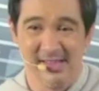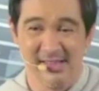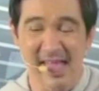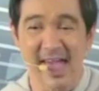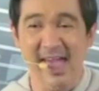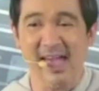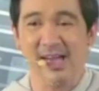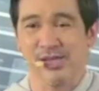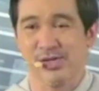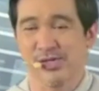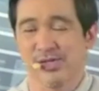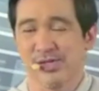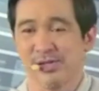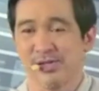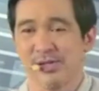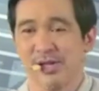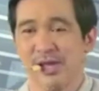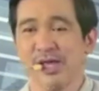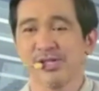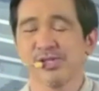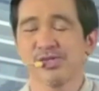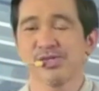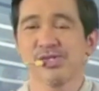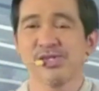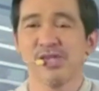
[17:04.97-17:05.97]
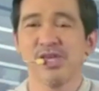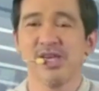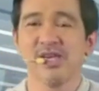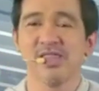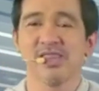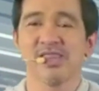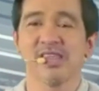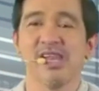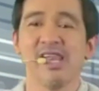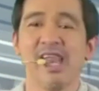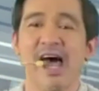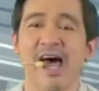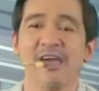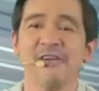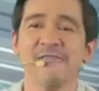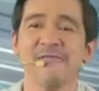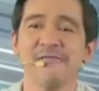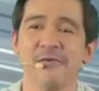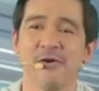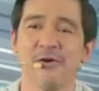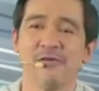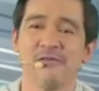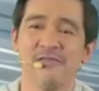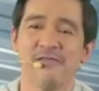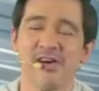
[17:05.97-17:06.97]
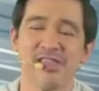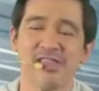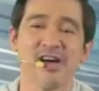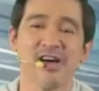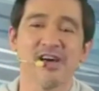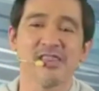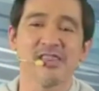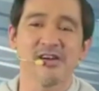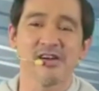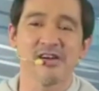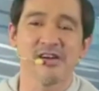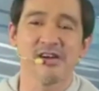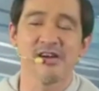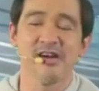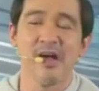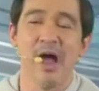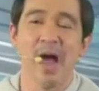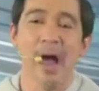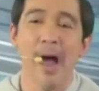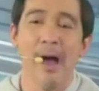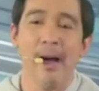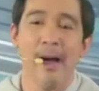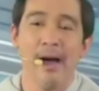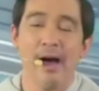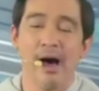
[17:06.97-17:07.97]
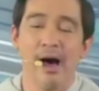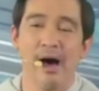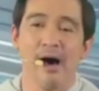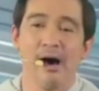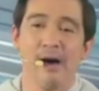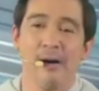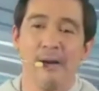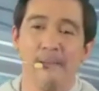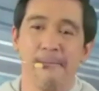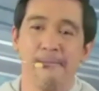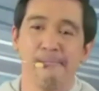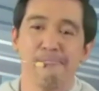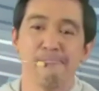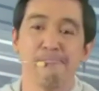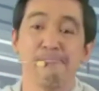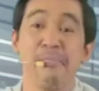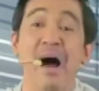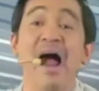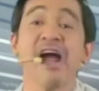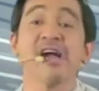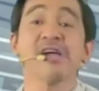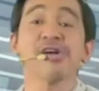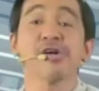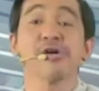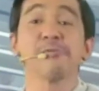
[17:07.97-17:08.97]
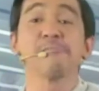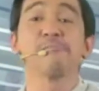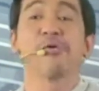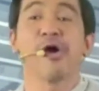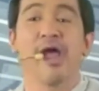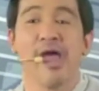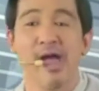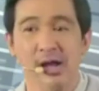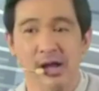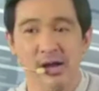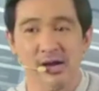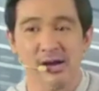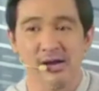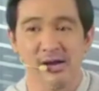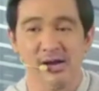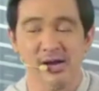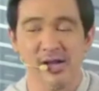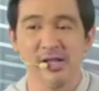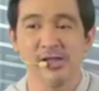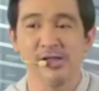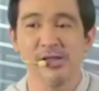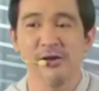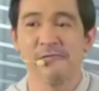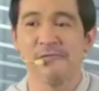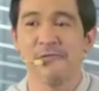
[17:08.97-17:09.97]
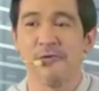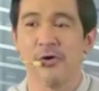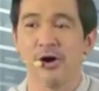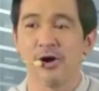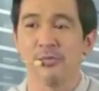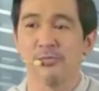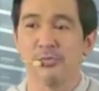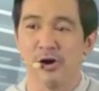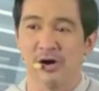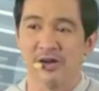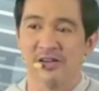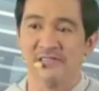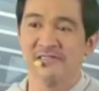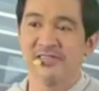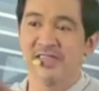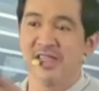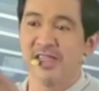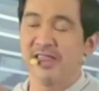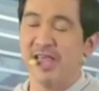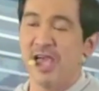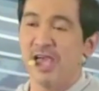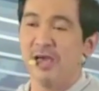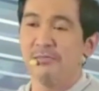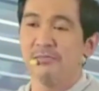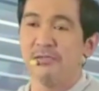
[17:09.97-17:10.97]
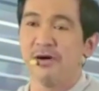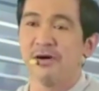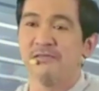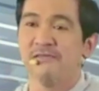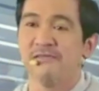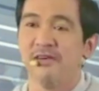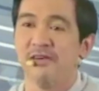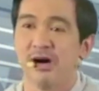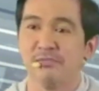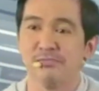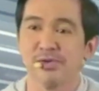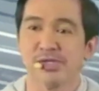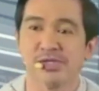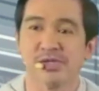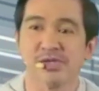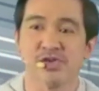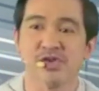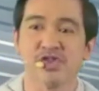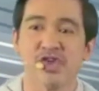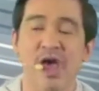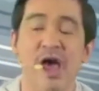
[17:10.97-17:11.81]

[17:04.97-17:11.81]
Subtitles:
Next, let's see the life of another barrier breaker in the form or in the name of Mr.